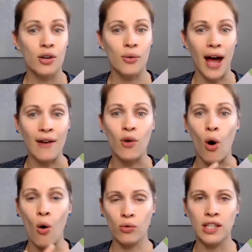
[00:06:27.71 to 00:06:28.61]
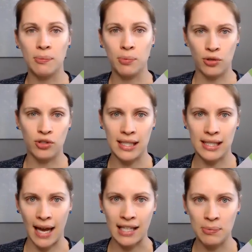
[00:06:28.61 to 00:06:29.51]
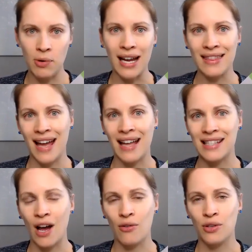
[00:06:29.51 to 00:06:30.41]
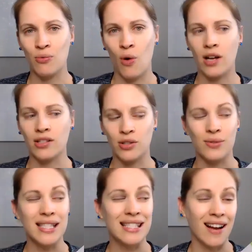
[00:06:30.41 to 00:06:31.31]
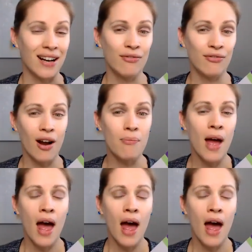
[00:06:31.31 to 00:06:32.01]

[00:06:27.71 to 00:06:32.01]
who have only purchased textbook and that's how you want to study from